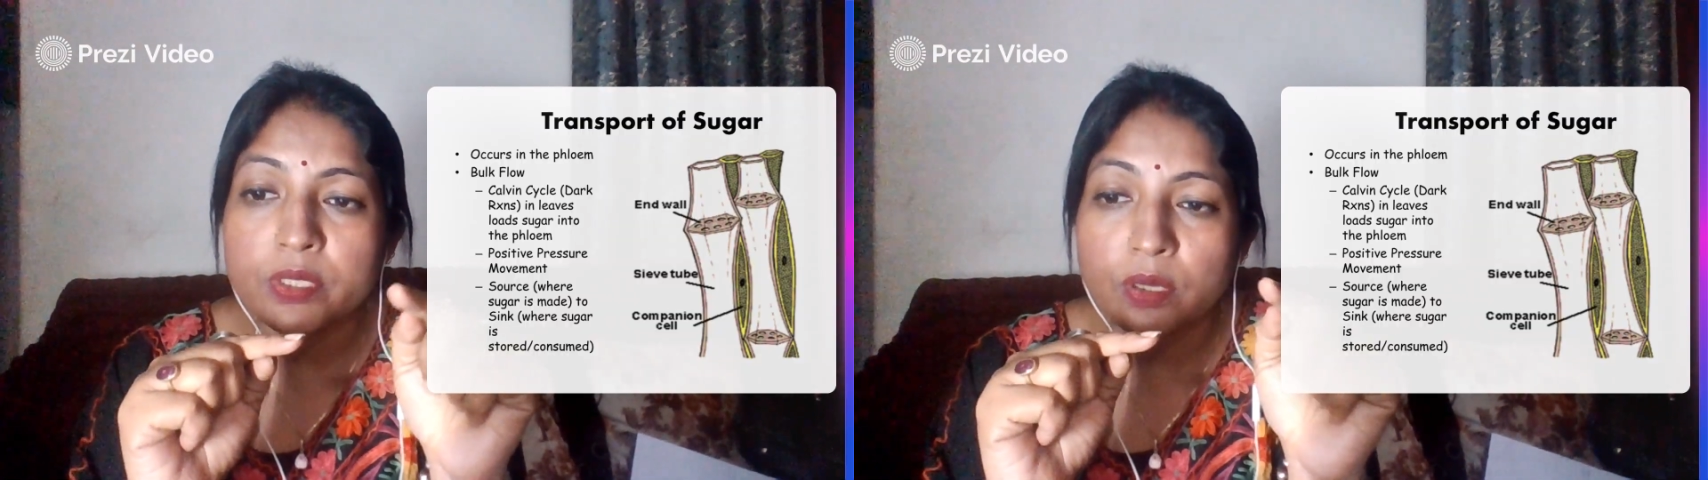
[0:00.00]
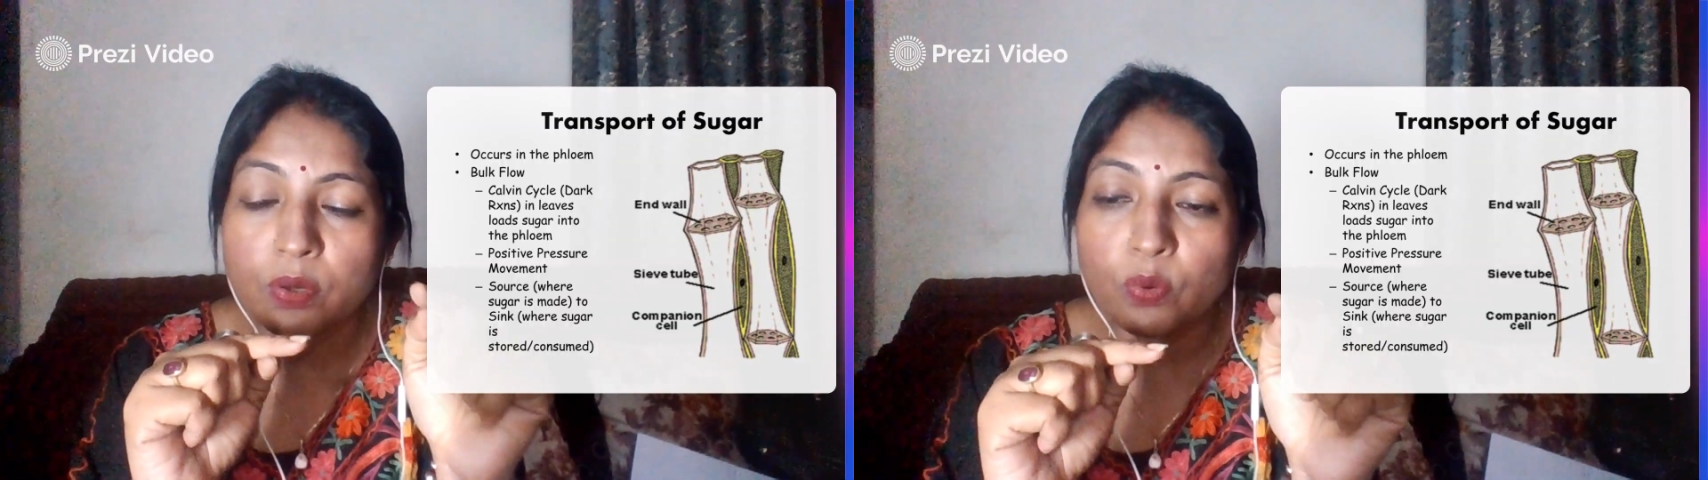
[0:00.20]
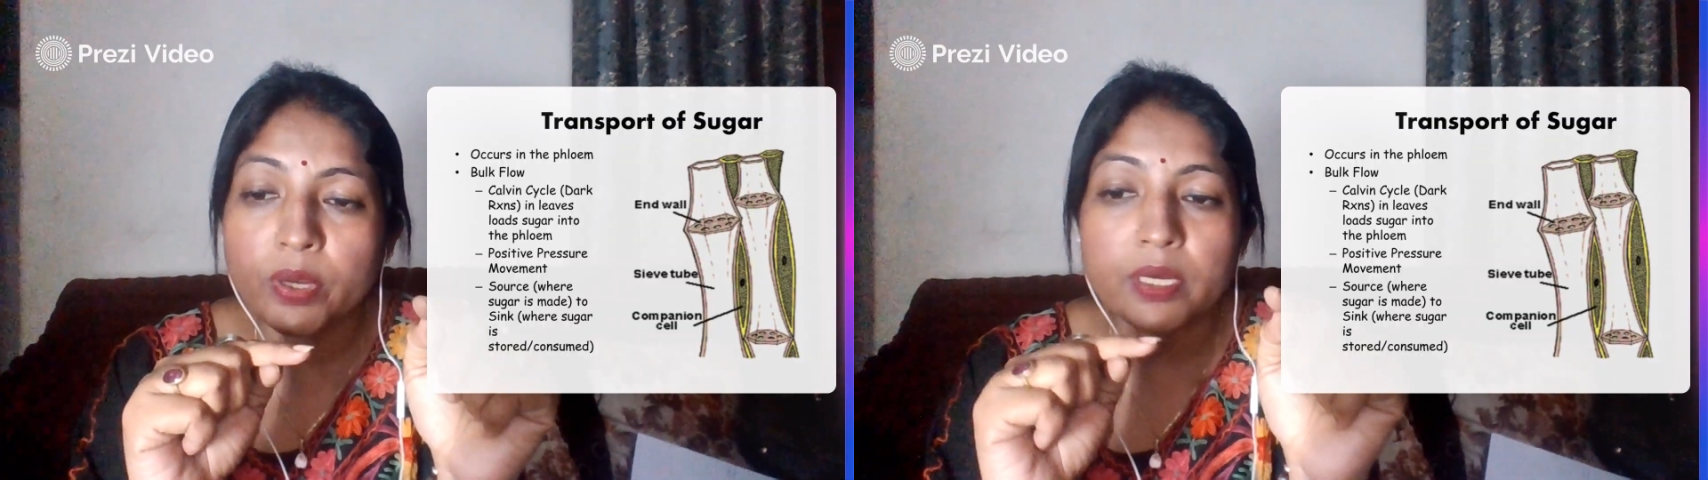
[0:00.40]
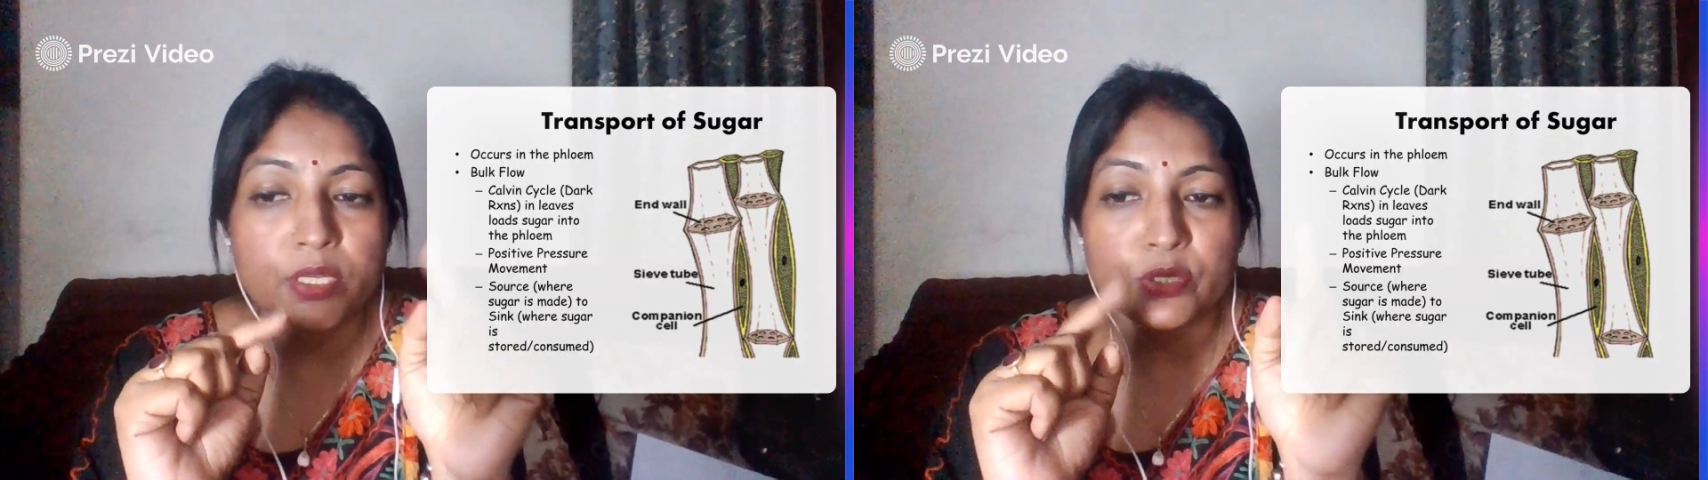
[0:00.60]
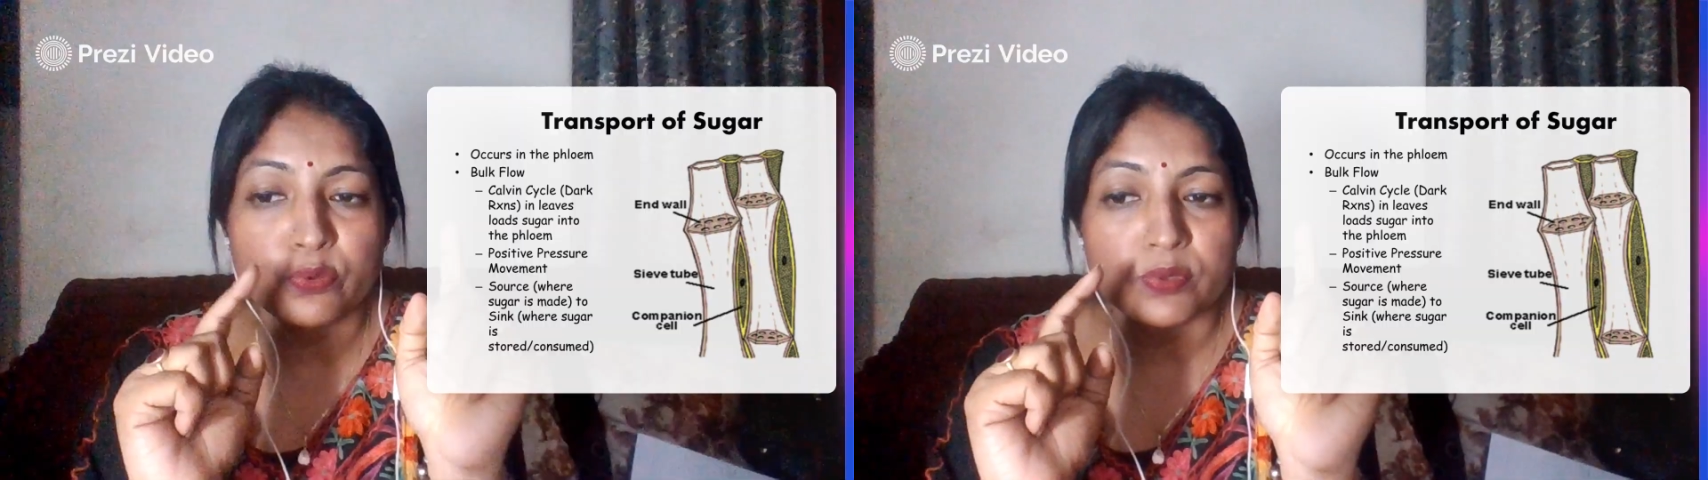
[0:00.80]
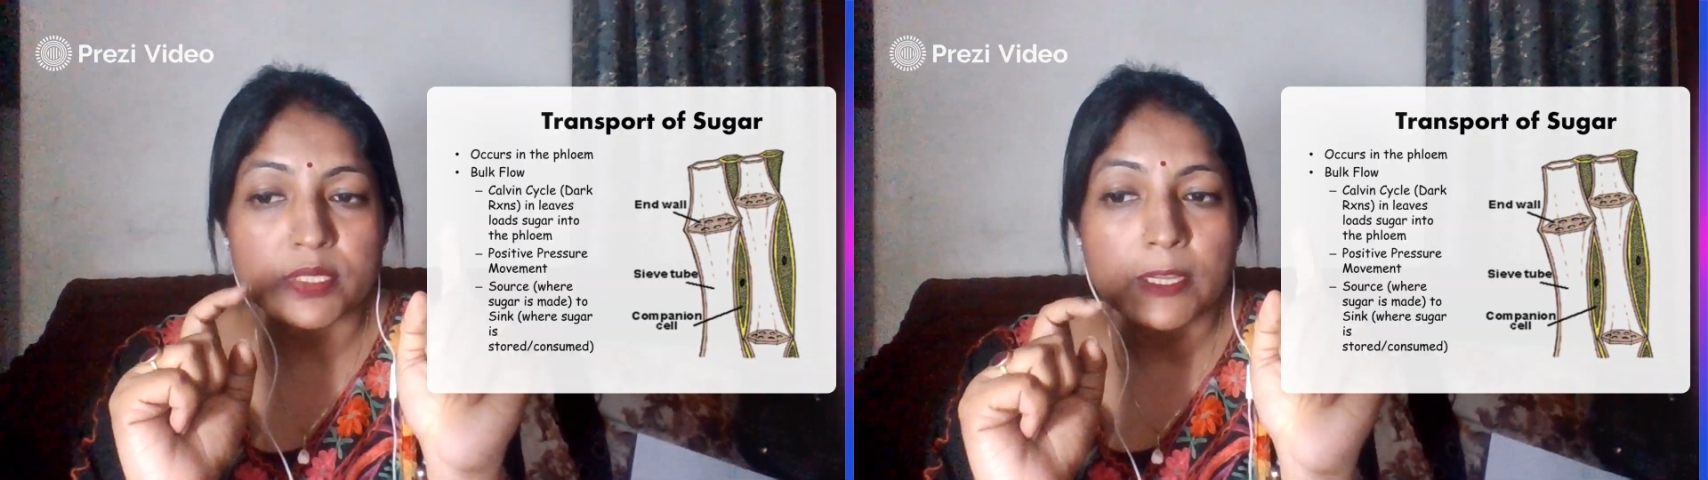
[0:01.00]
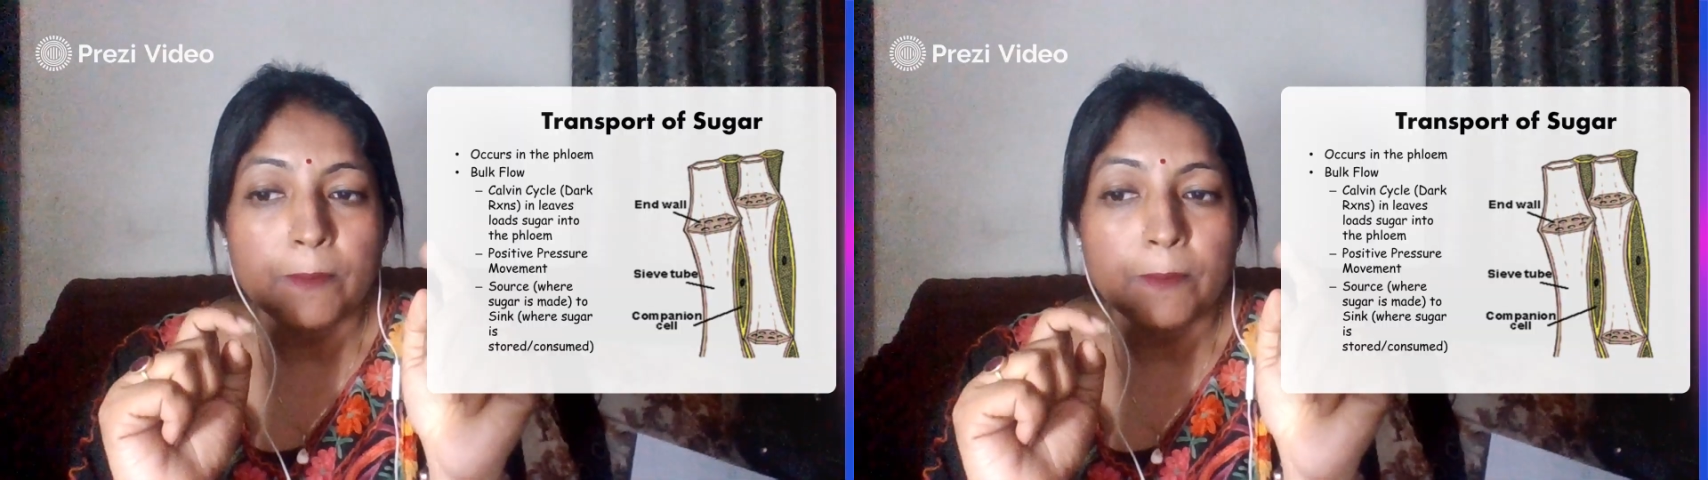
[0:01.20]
growing tissues.